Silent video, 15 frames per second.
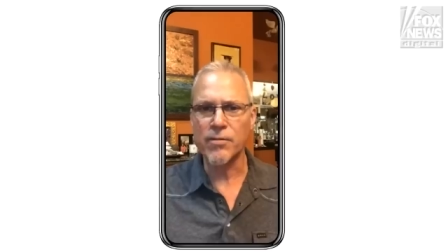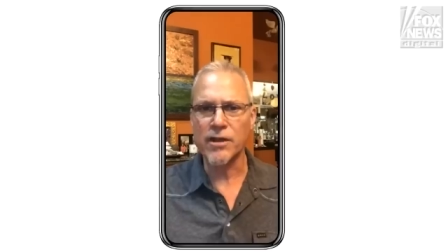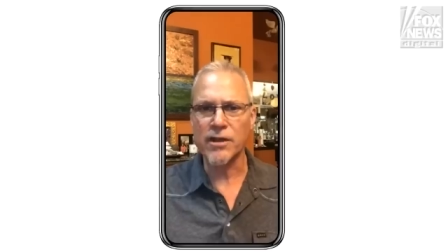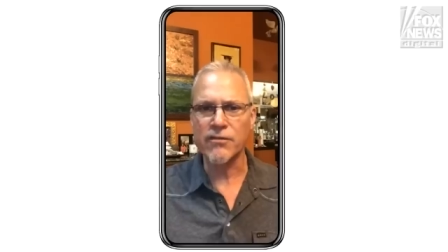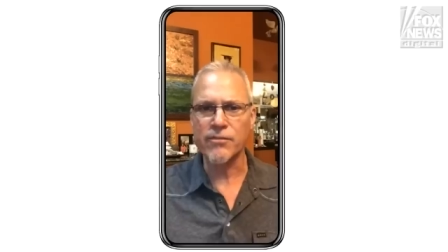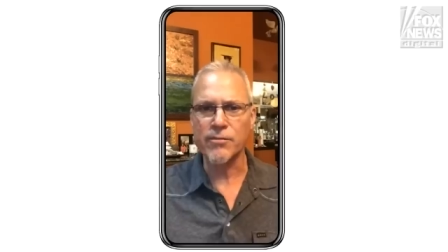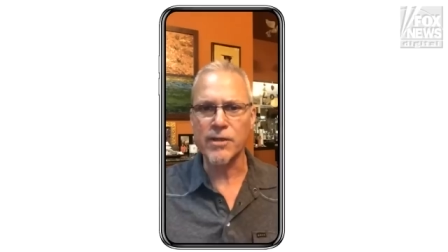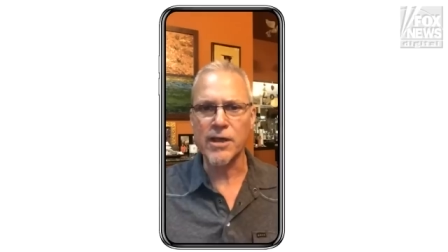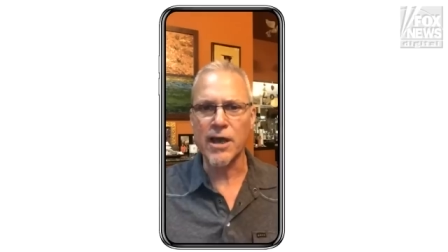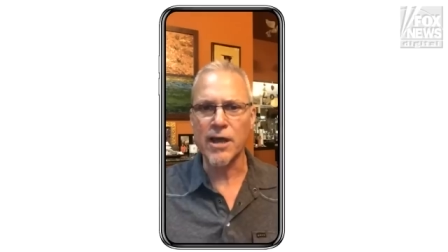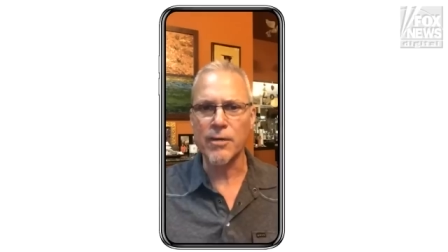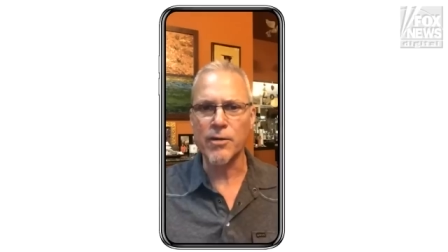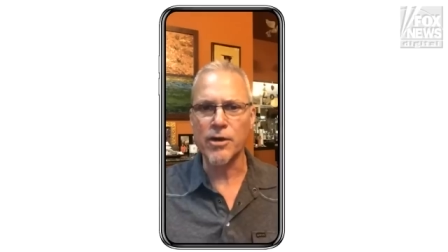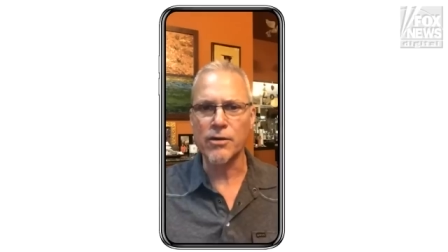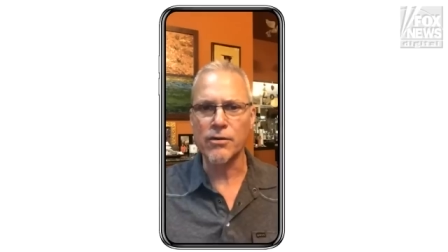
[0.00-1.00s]
block from the
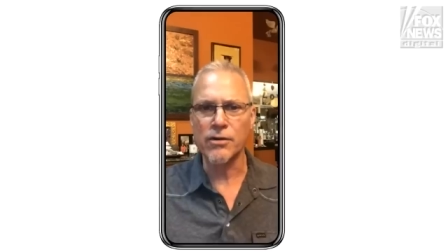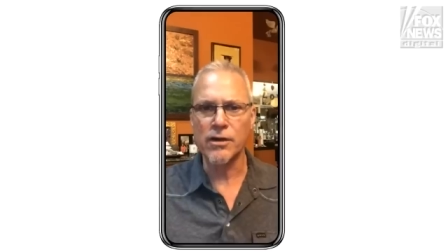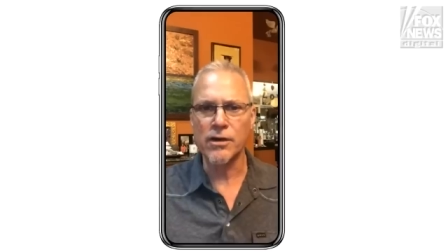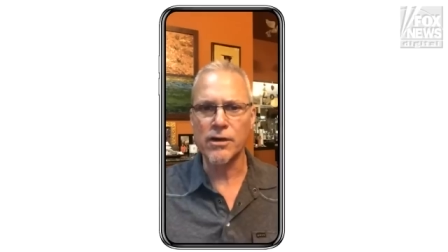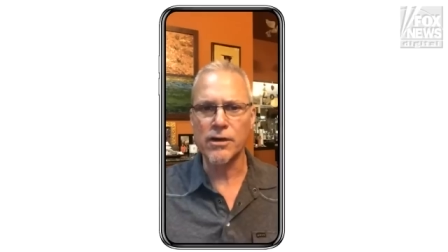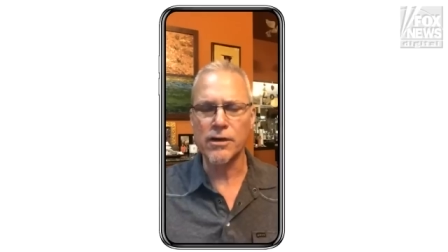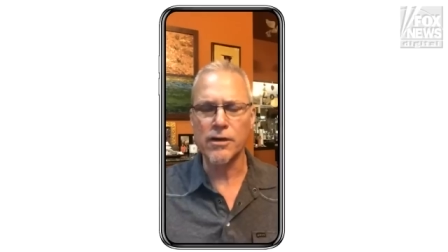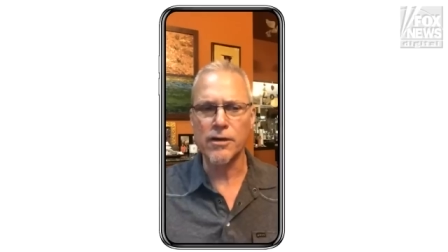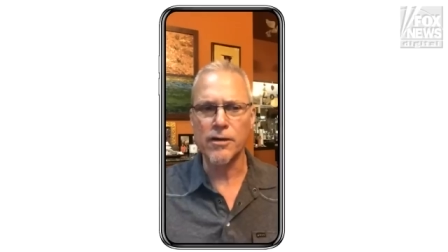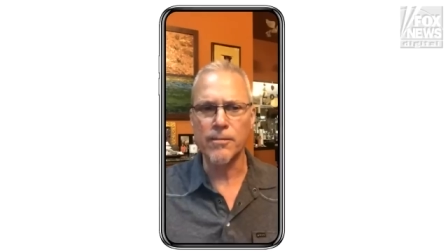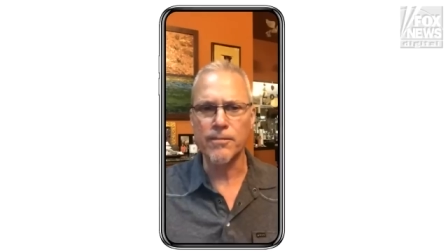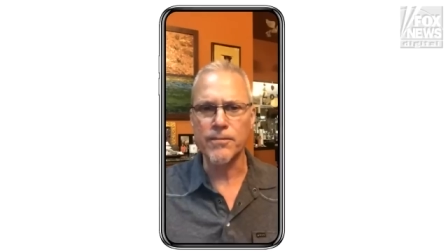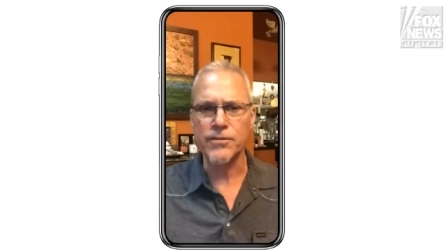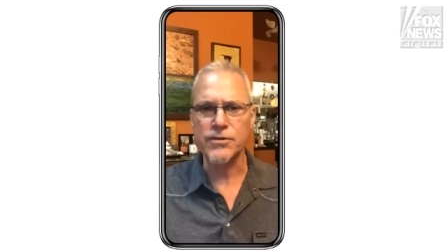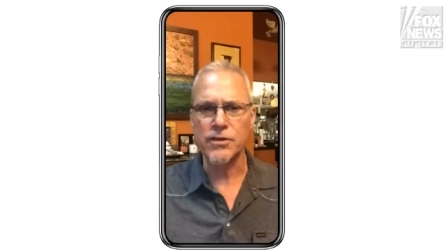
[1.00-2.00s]
Alamo,
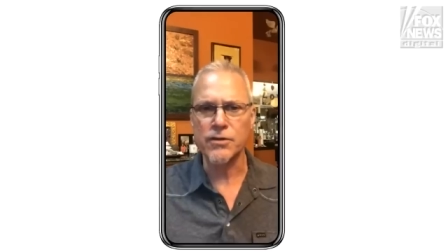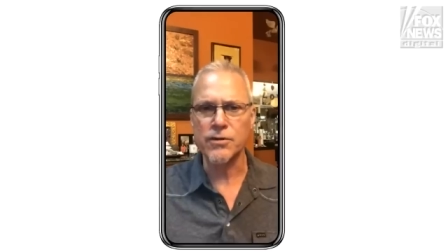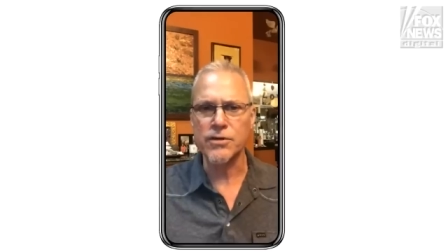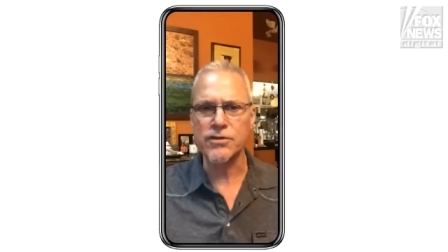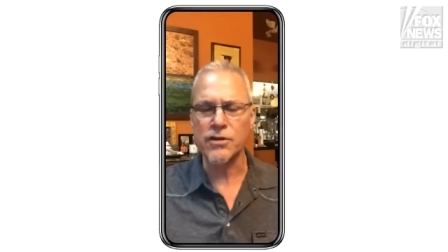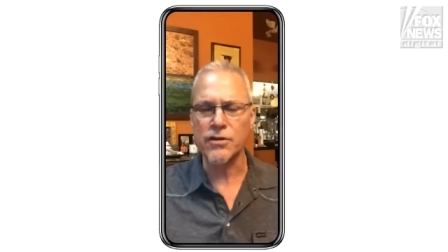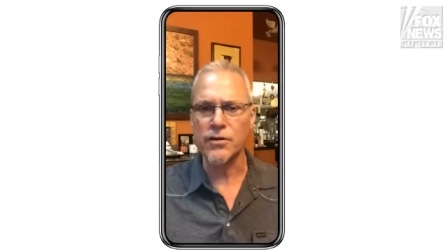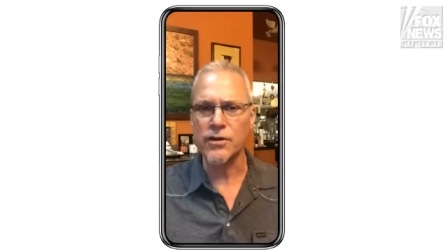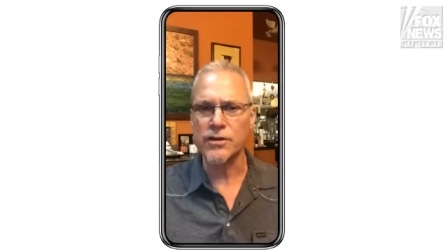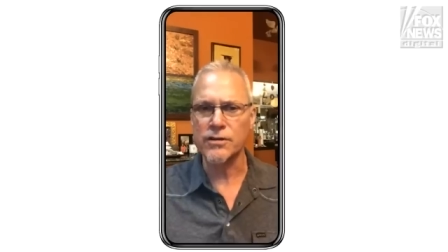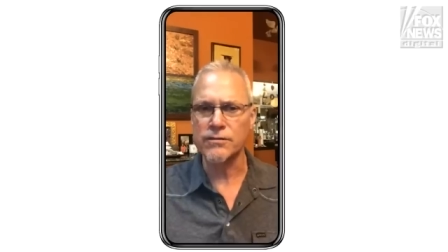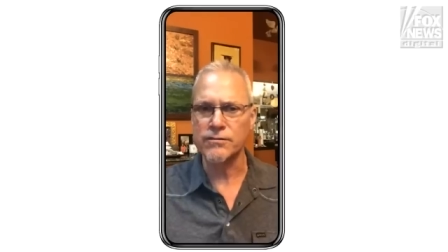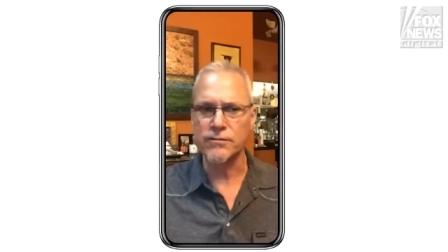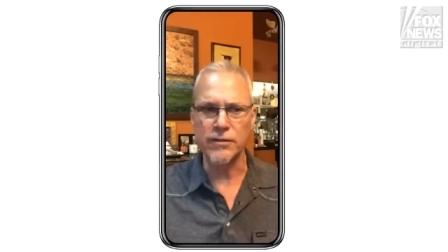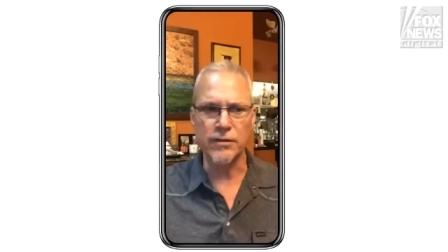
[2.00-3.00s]
um, so it's
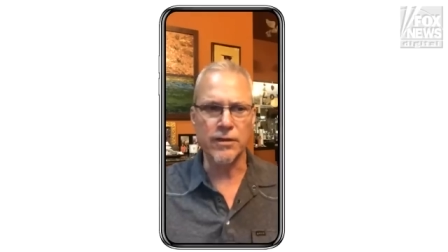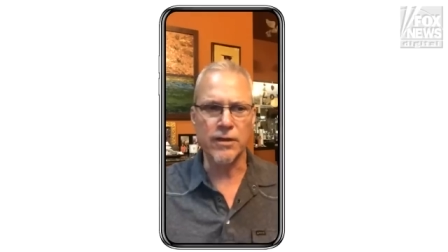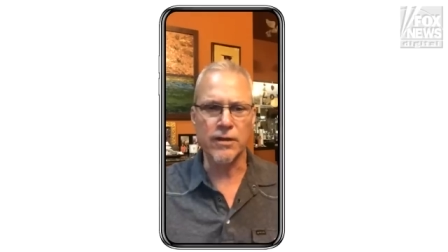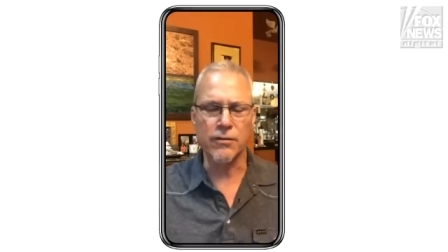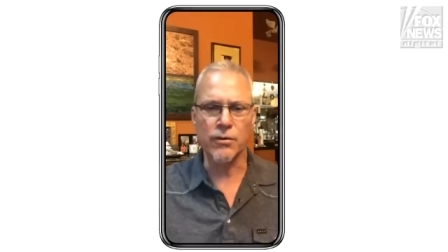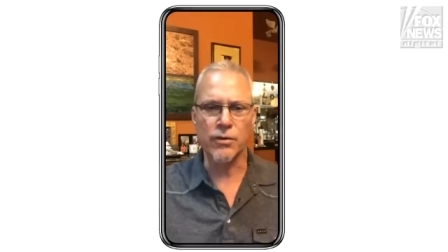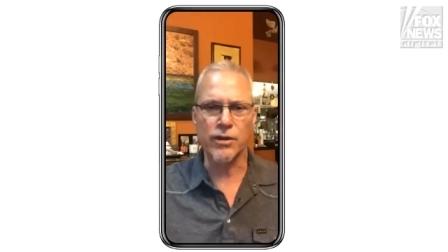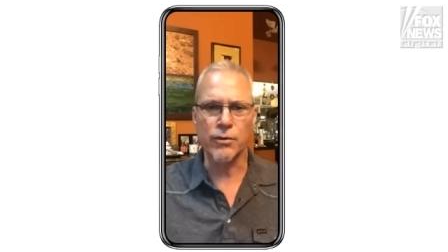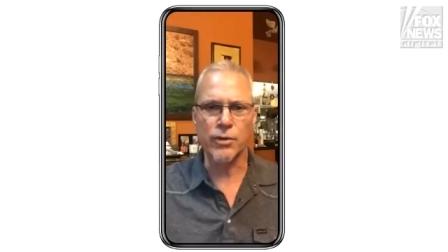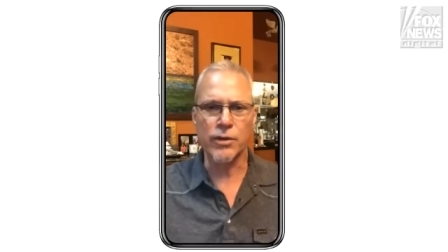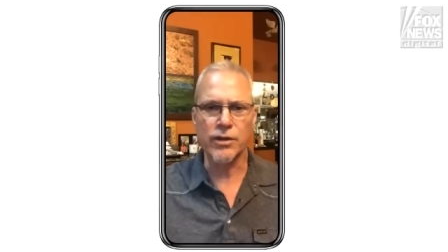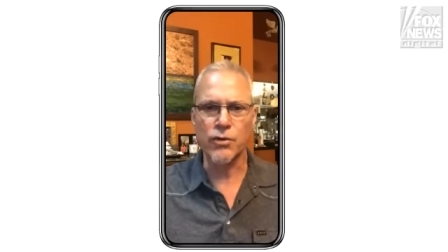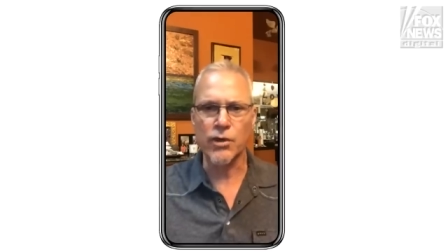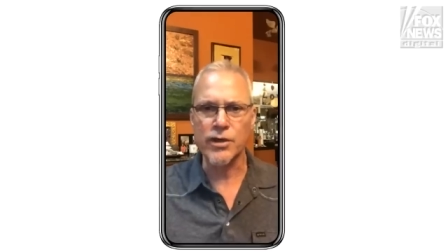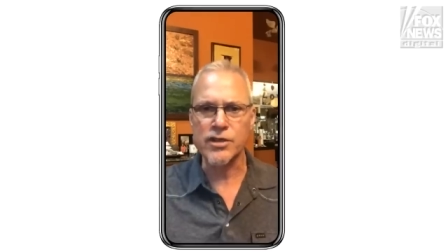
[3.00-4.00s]
already in a really
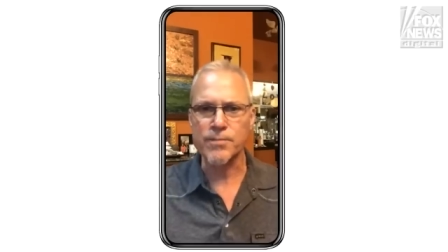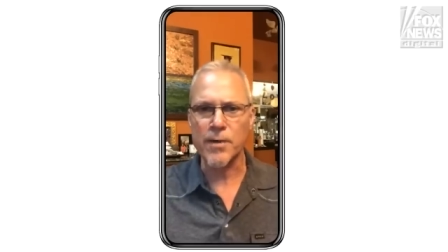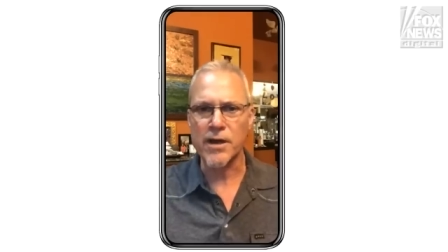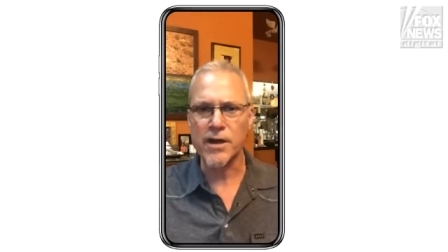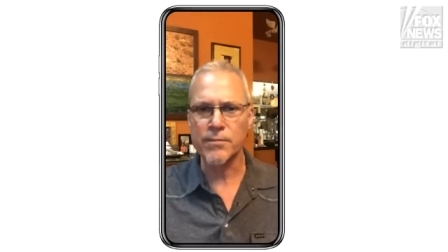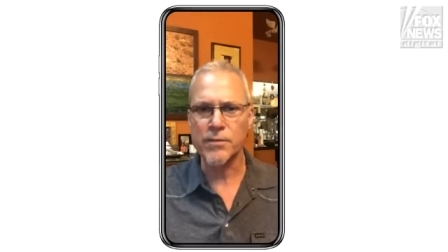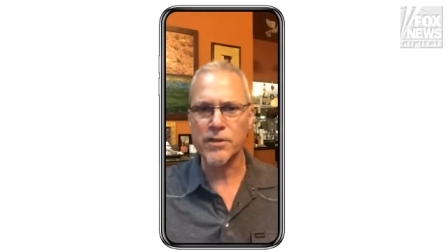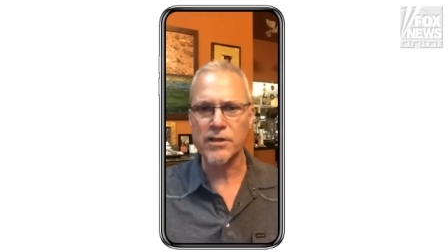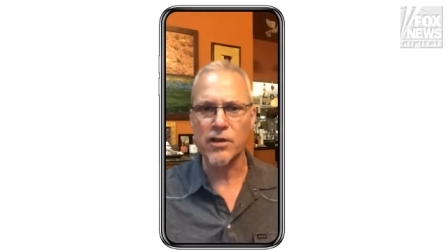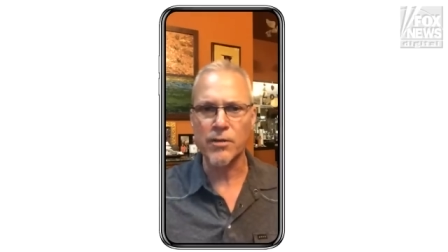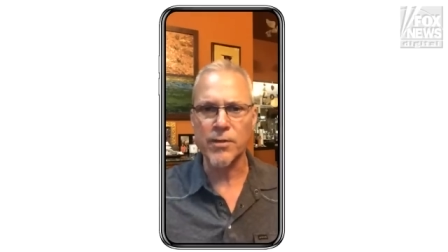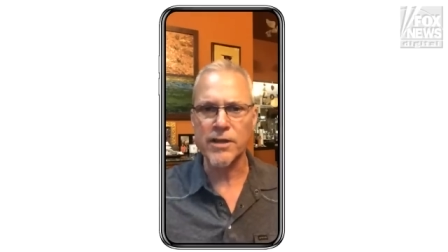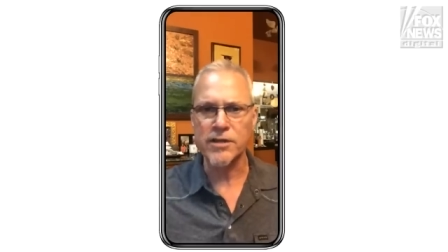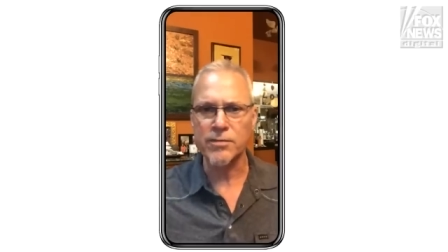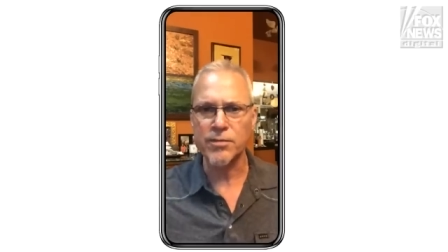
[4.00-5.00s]
really great spot. But they're about to